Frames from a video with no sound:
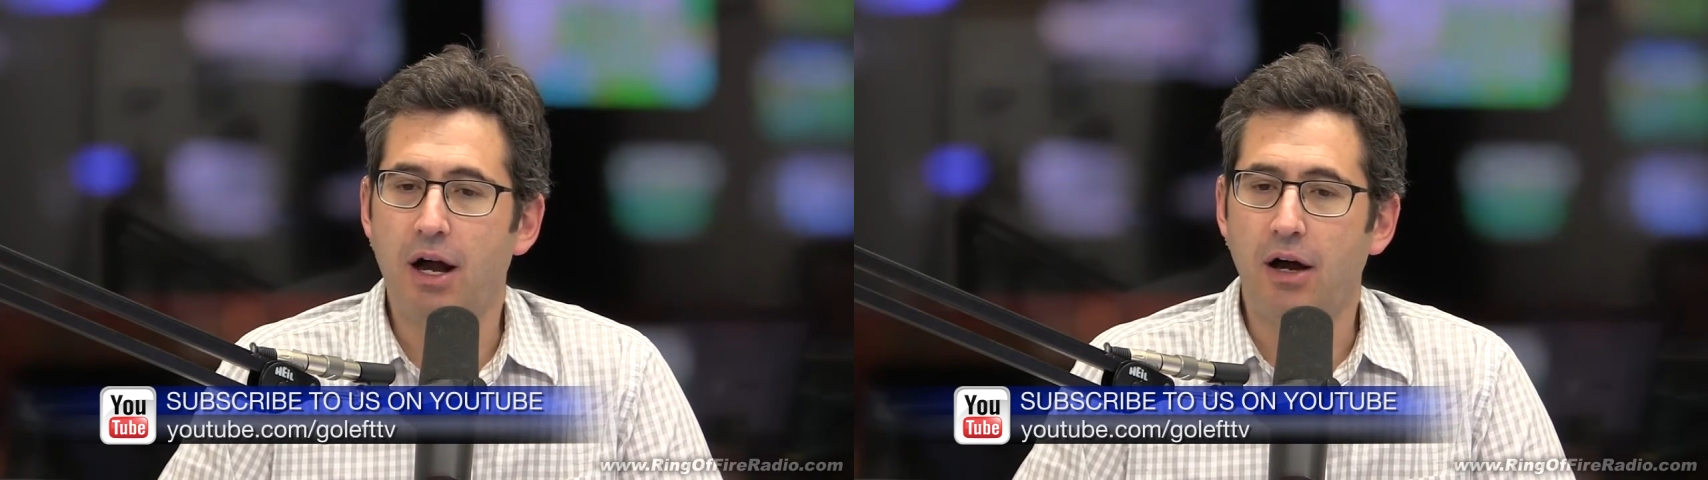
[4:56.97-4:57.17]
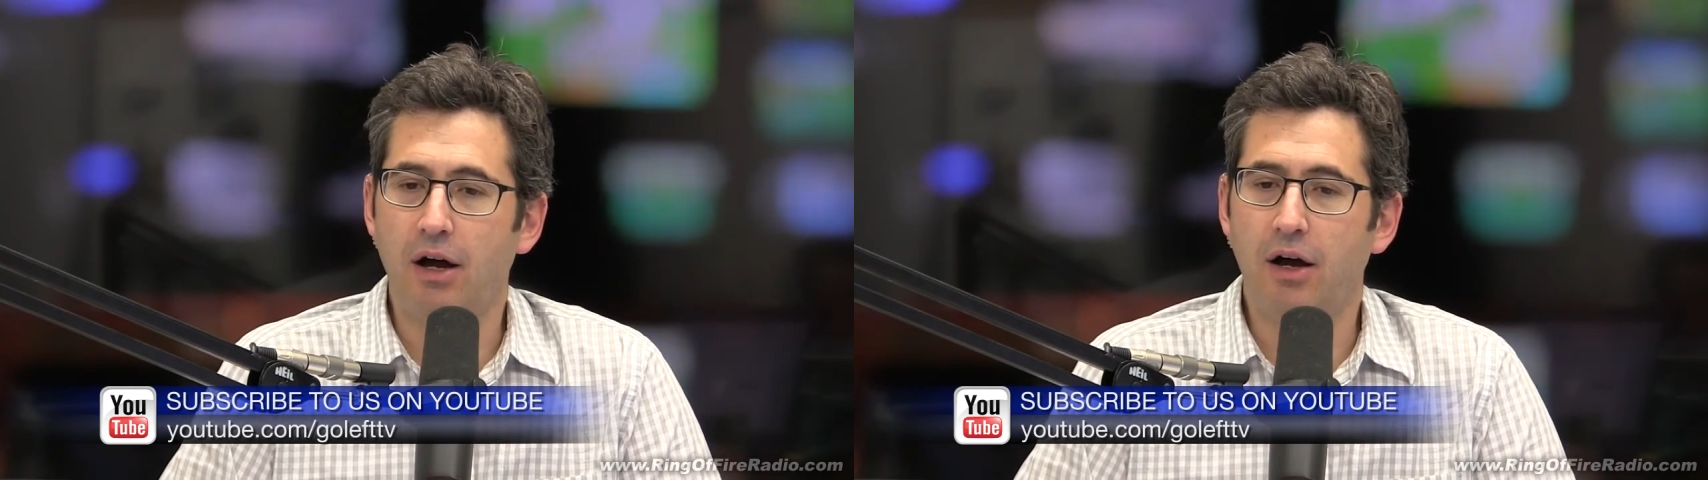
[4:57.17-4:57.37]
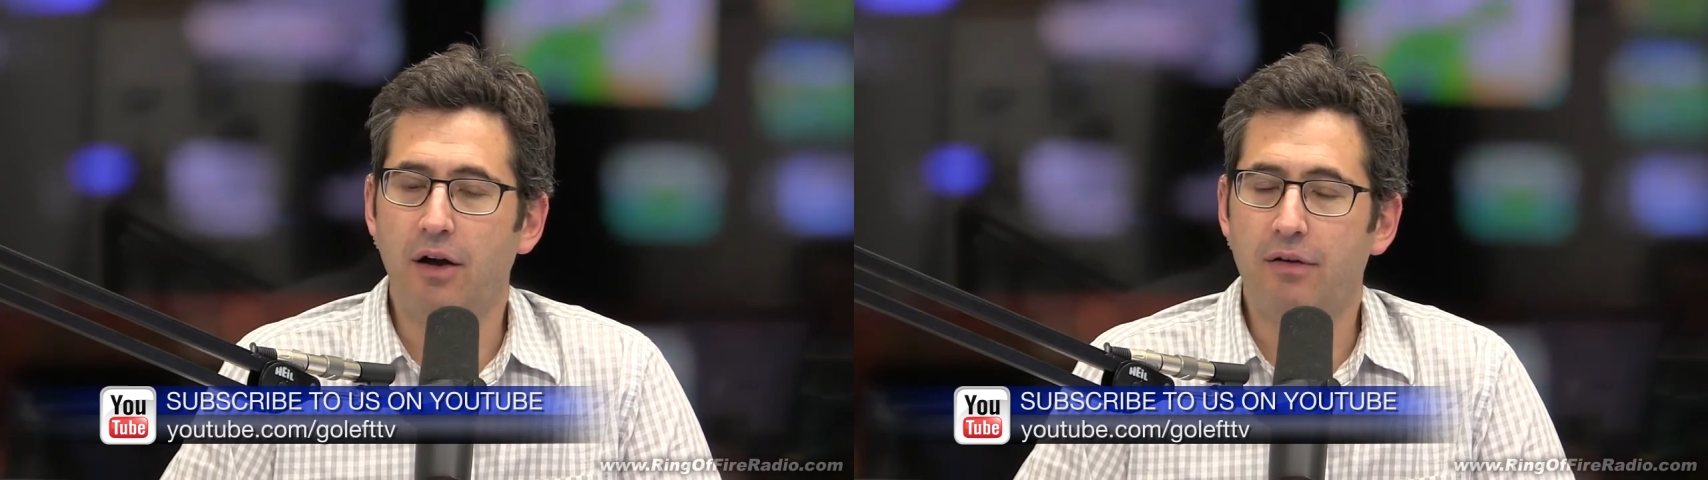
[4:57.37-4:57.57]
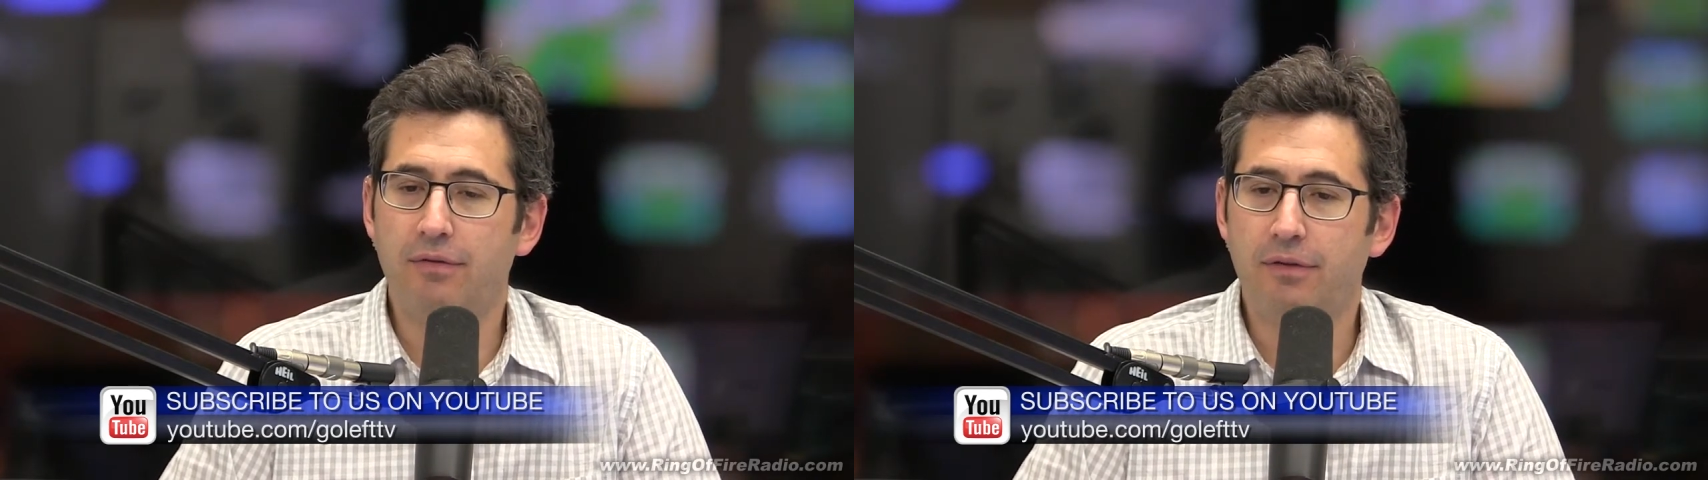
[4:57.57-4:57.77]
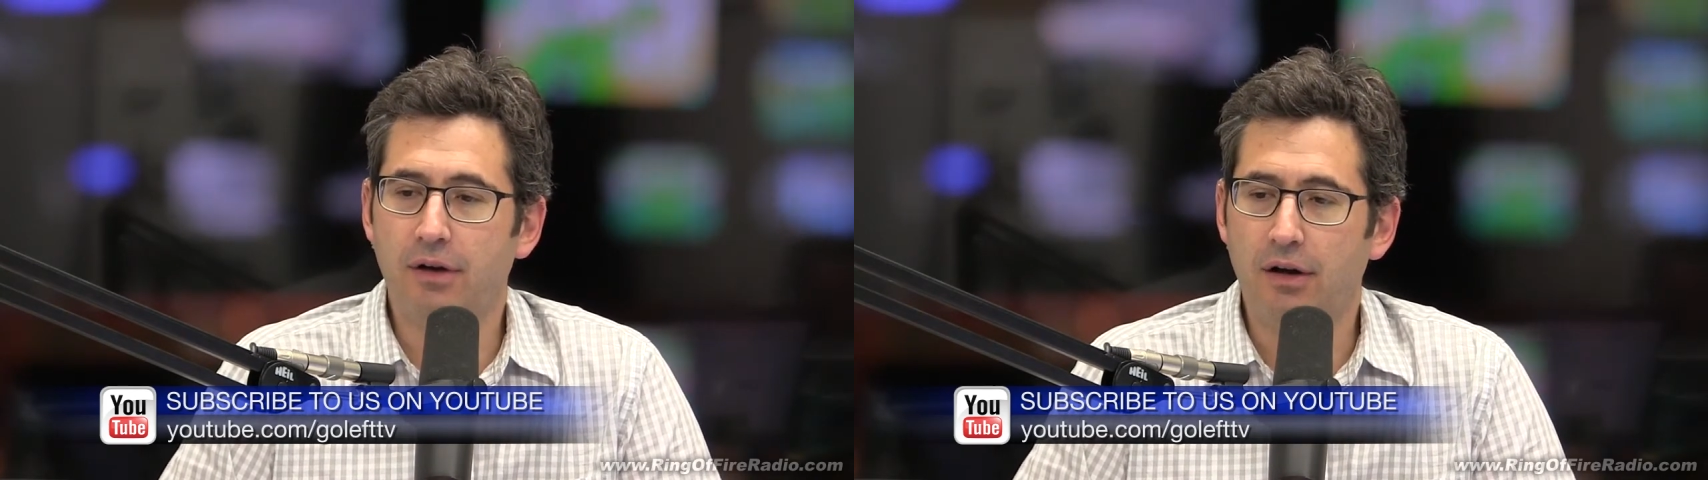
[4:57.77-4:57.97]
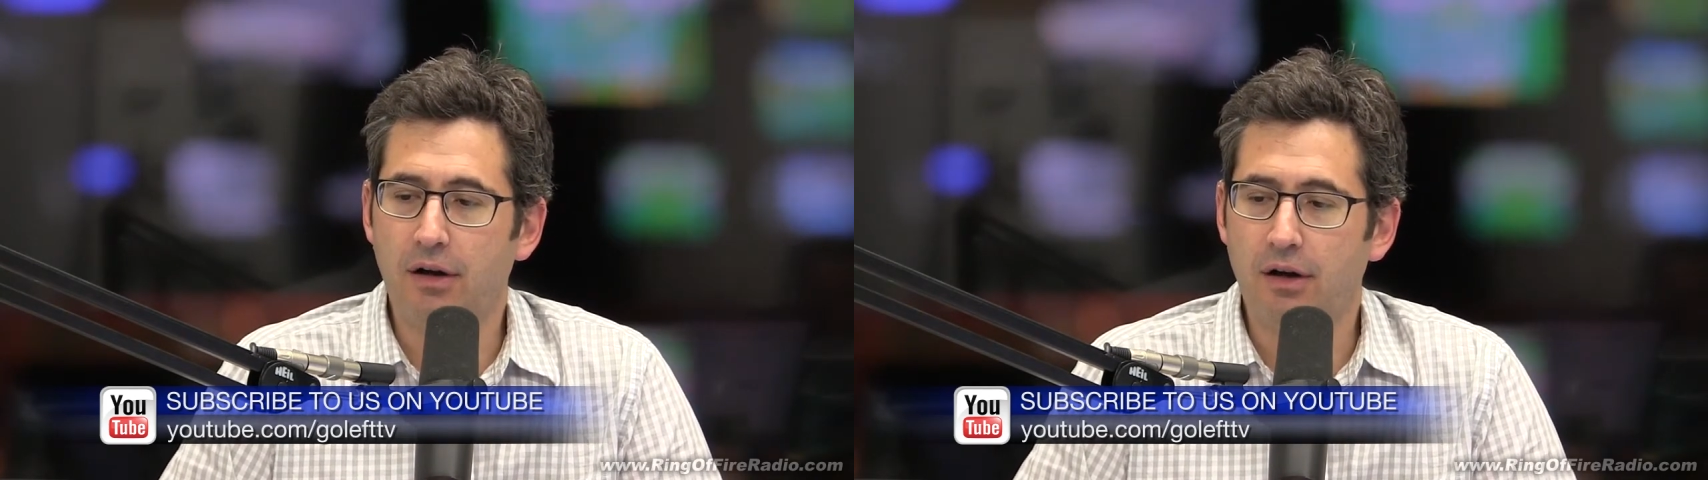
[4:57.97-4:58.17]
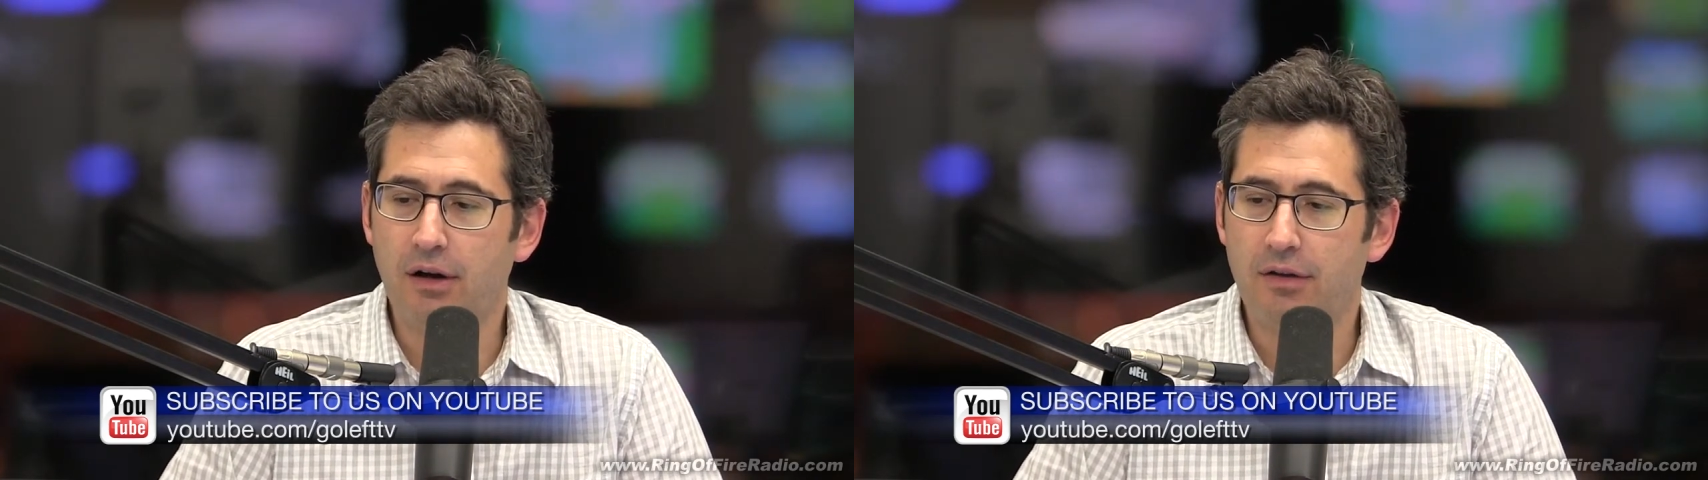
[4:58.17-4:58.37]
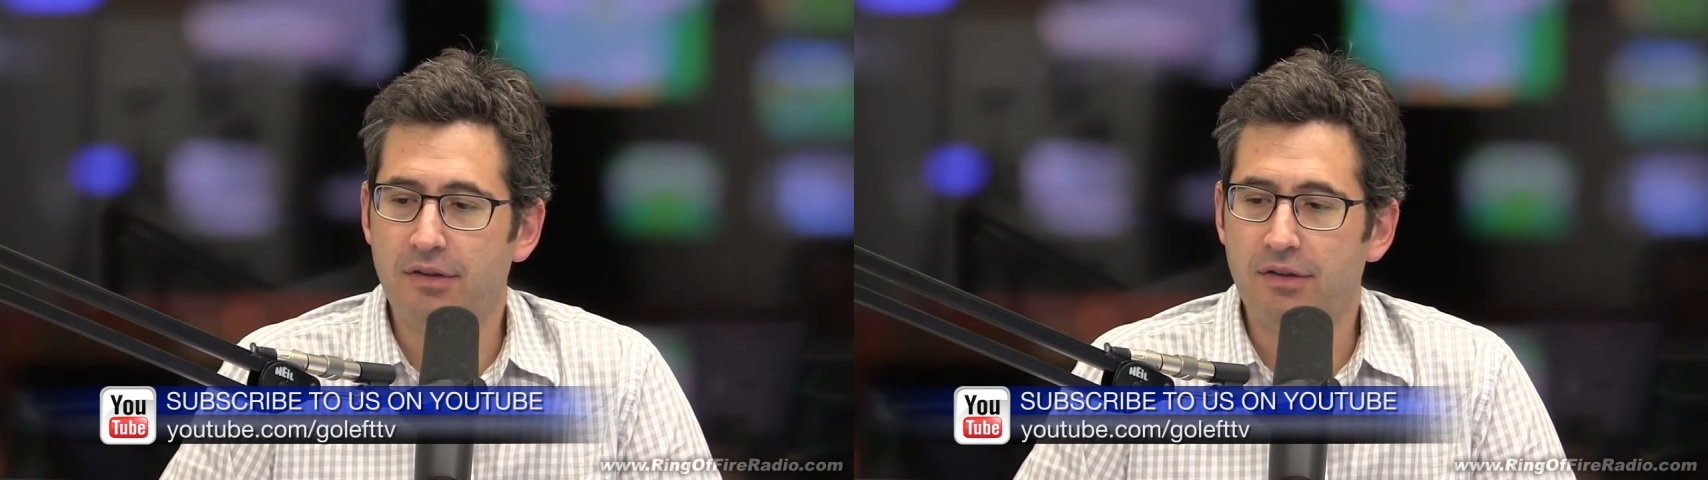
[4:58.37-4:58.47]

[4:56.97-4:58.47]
of uh,